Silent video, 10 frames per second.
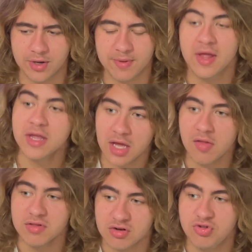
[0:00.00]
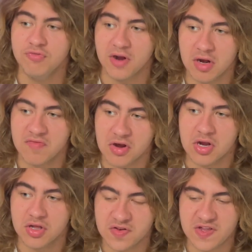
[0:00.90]
It'd be like, yeah, those are two very, very
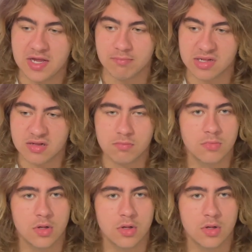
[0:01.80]
good teams.